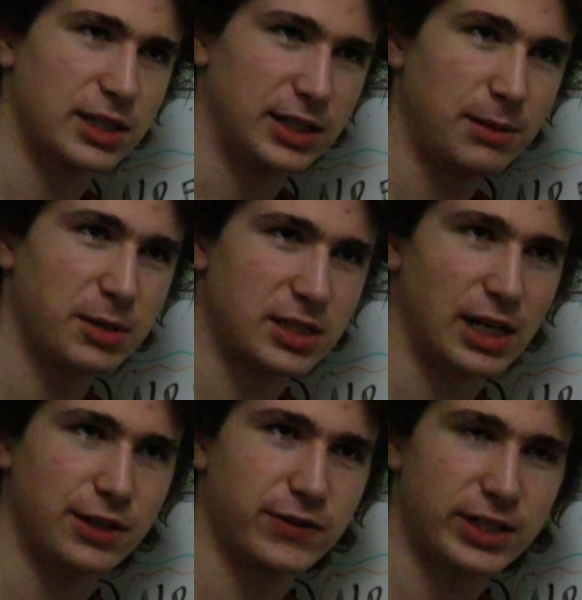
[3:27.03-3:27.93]
deepest
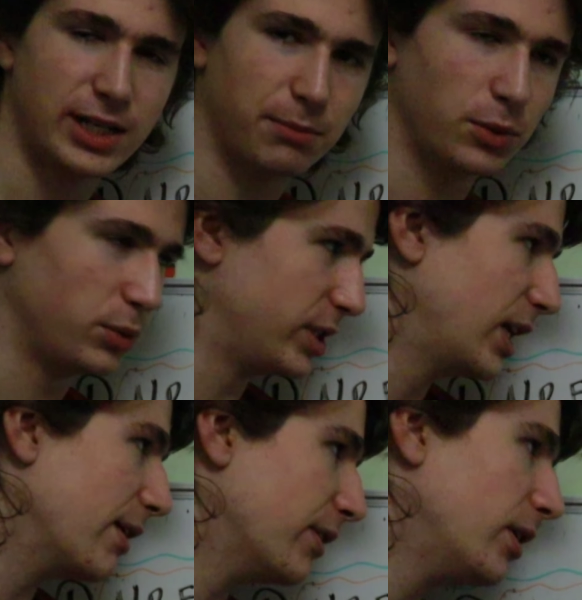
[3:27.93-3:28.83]
stage of sleep
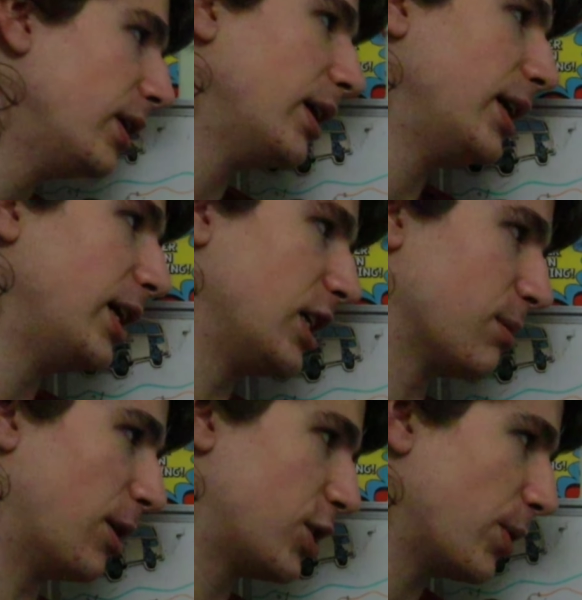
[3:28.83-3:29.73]
altogether. It's
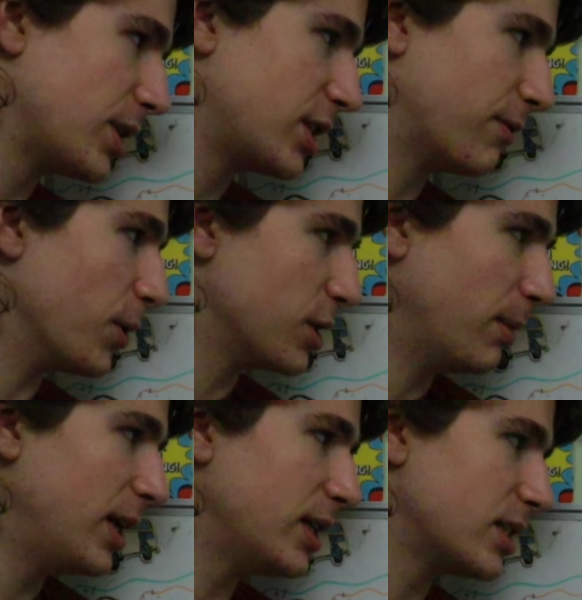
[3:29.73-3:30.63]
about 20 to 40
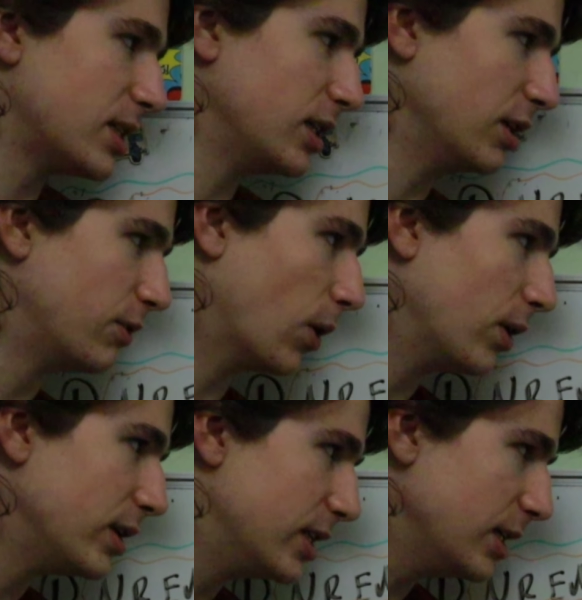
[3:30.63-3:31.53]
minutes. You've
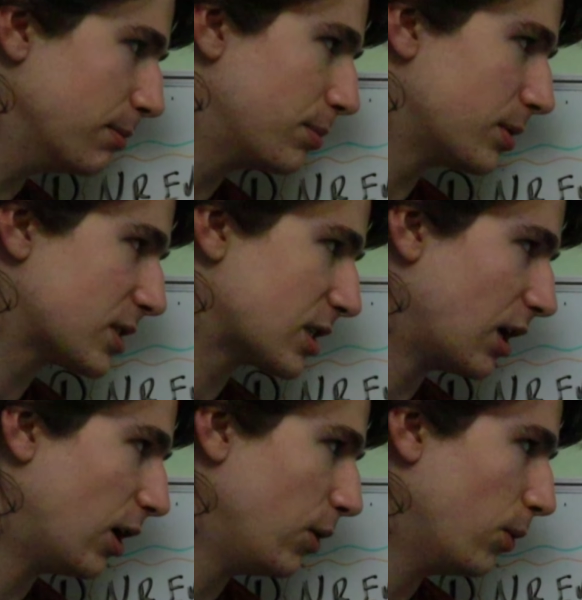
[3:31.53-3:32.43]
got deep,
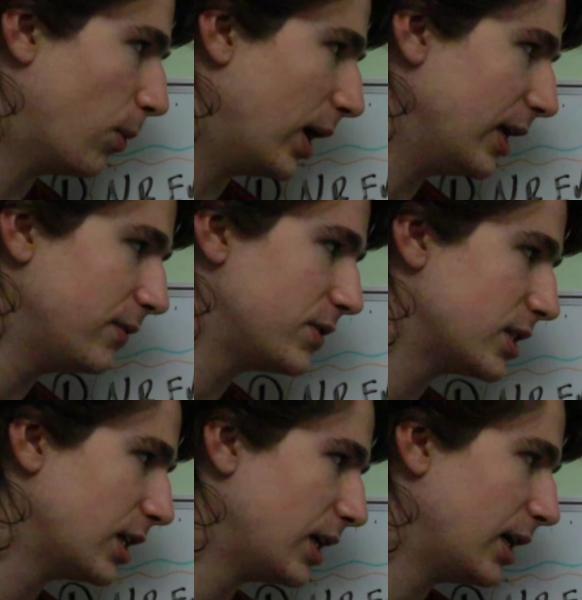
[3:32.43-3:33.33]
slow
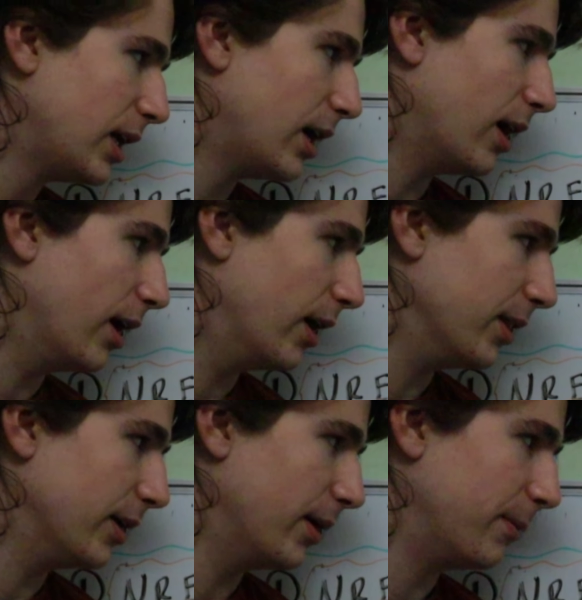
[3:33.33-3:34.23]
waves.
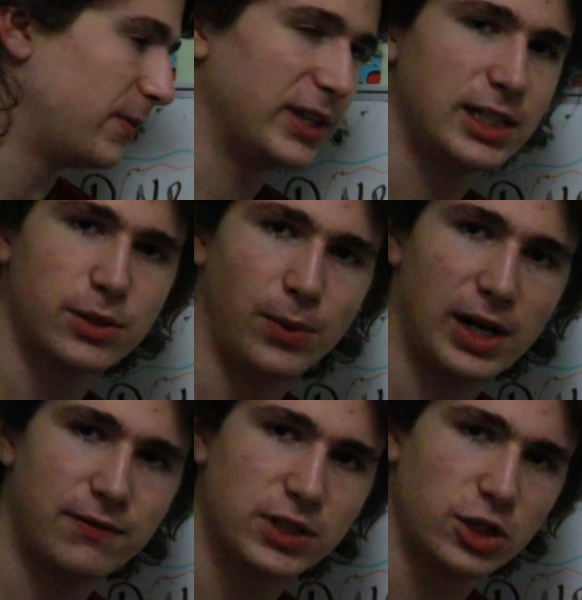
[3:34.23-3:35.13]
The theta
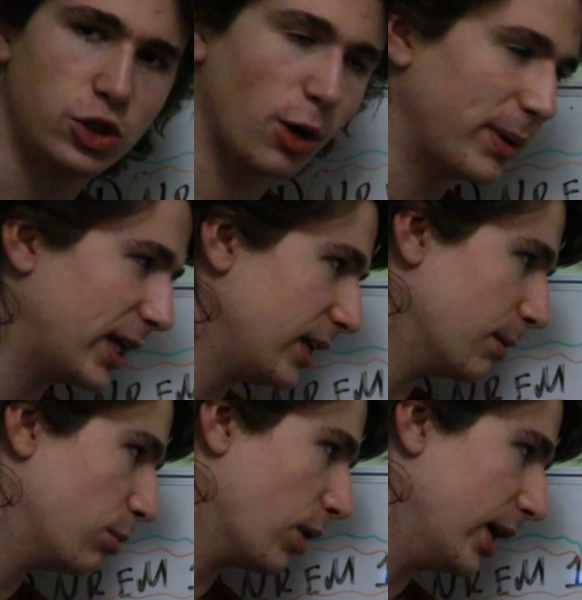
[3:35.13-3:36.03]
waves dominate
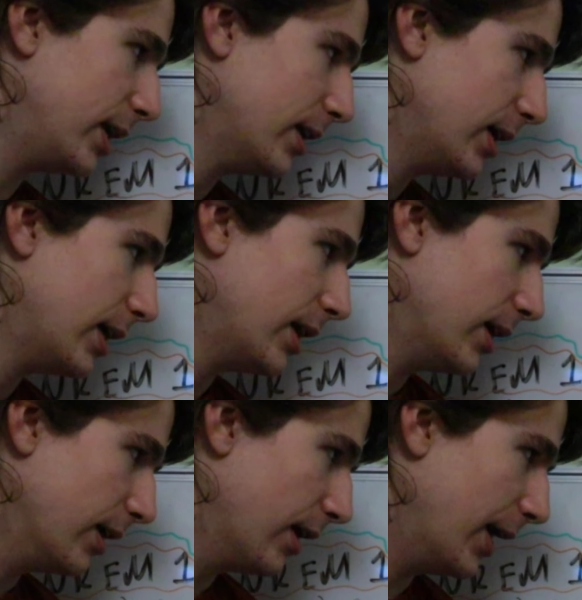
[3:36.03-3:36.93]
your brain,
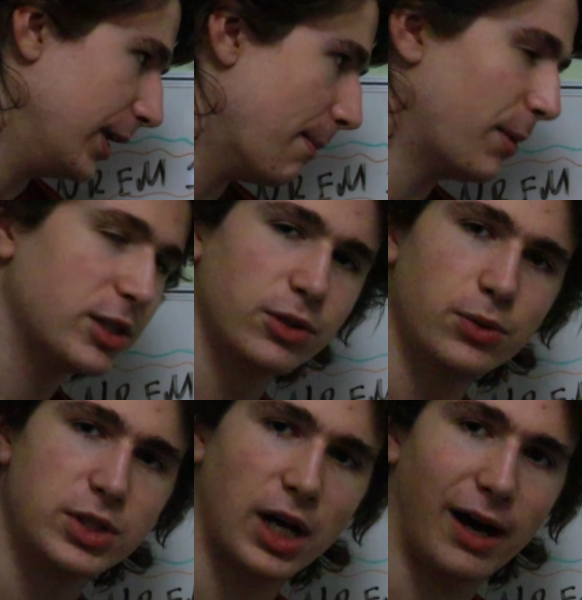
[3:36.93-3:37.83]
and your
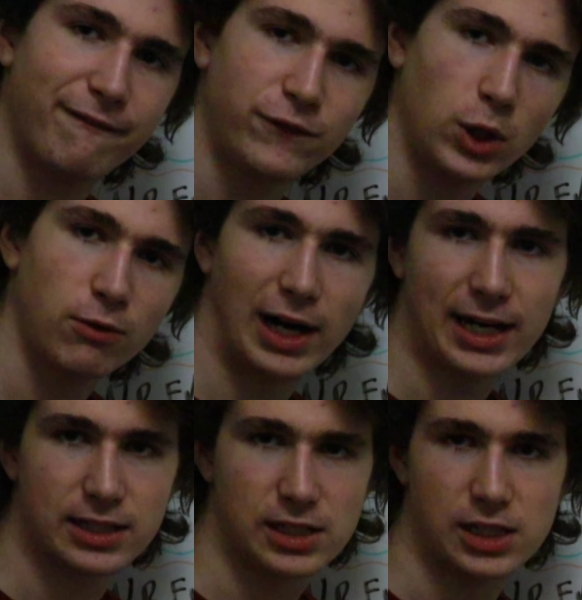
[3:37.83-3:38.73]
muscles are fully
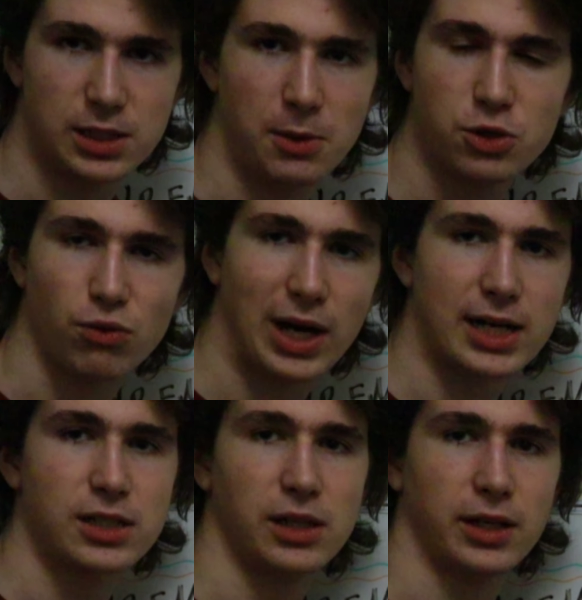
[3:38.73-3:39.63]
relaxed. This is the most
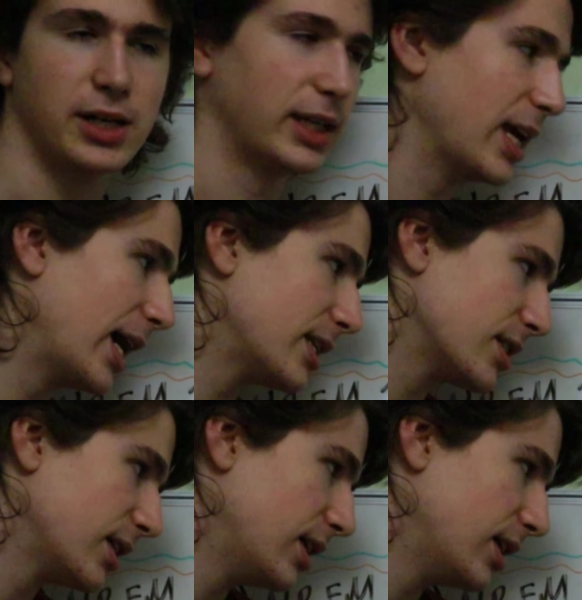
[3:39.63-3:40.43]
relaxed that they're going to get.